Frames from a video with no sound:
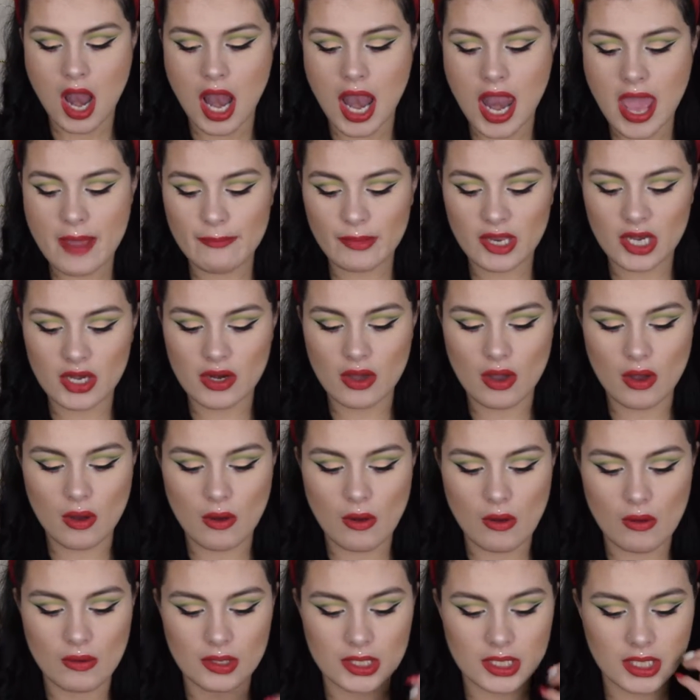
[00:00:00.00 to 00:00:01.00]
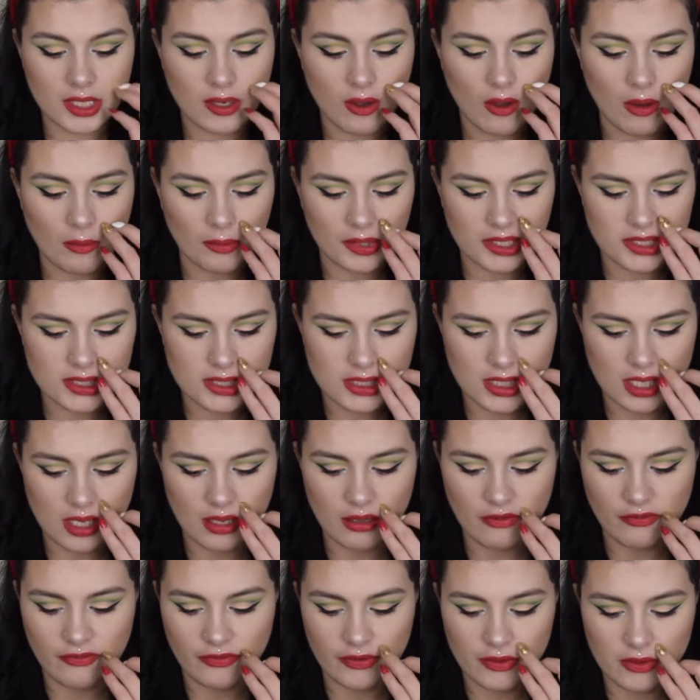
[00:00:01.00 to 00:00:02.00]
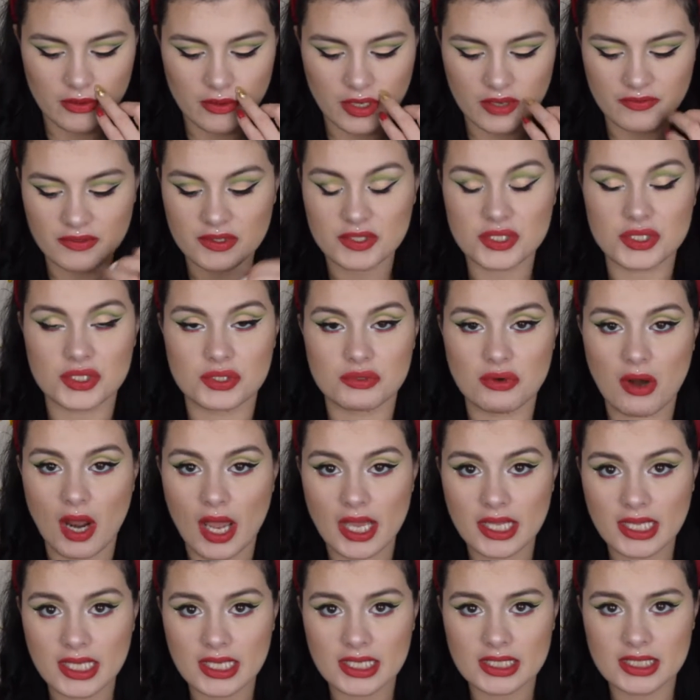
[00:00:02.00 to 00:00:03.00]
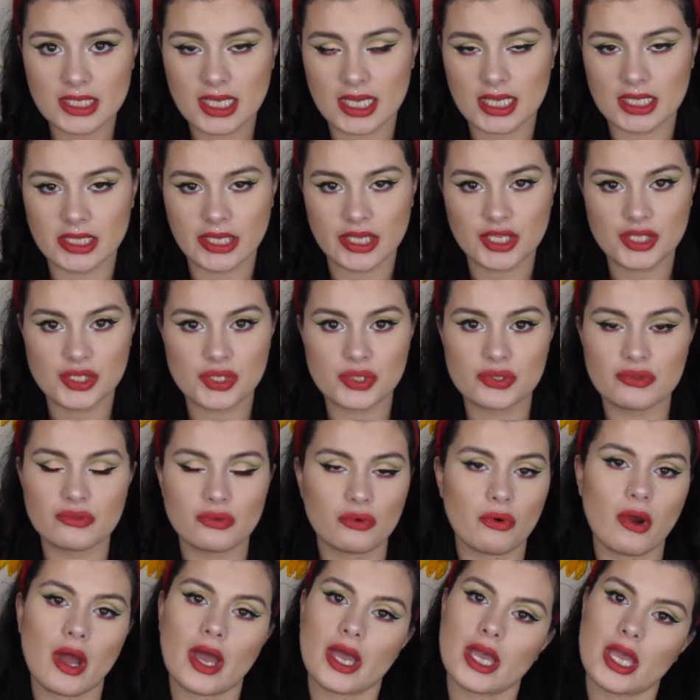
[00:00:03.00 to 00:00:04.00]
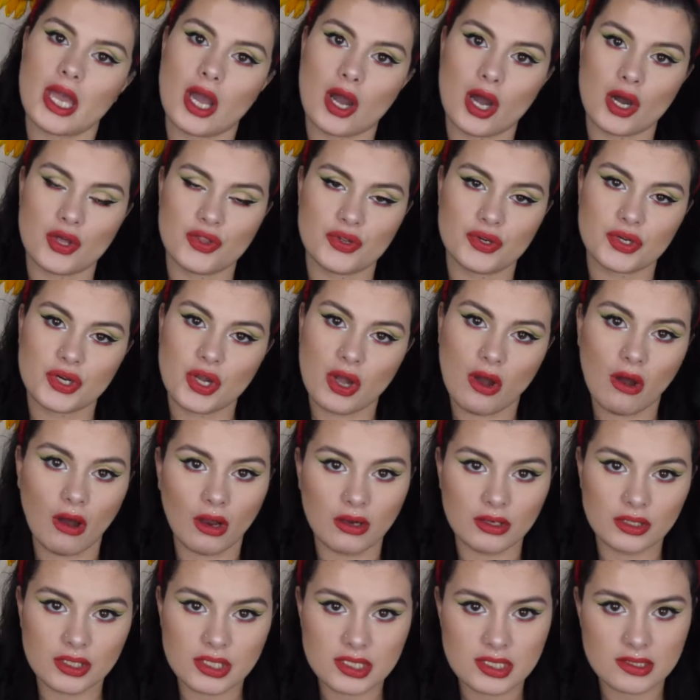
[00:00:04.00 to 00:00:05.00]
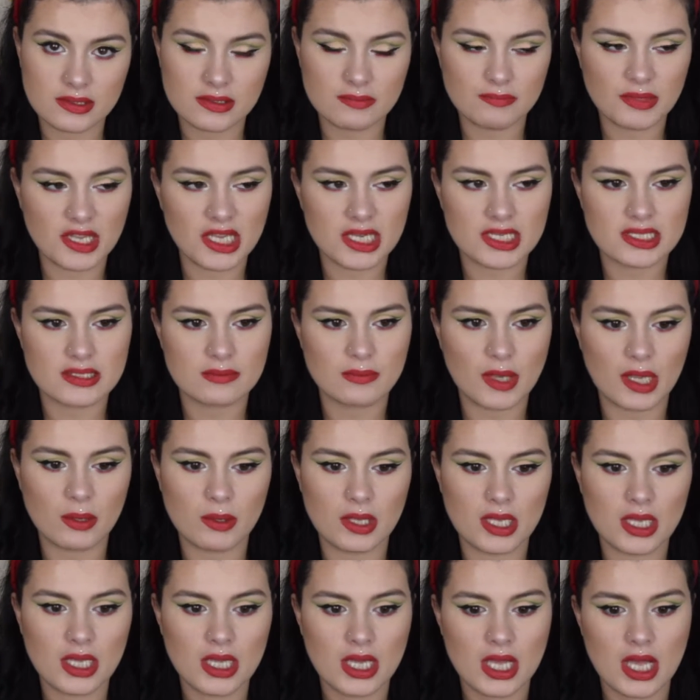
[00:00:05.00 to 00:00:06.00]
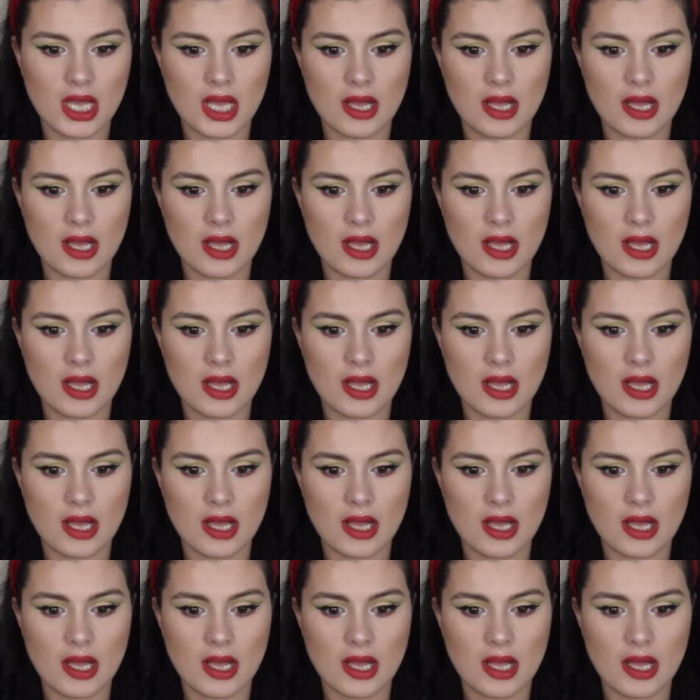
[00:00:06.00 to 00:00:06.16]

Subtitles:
Let me know in the comments if you ever tried it and I should try other colors, because maybe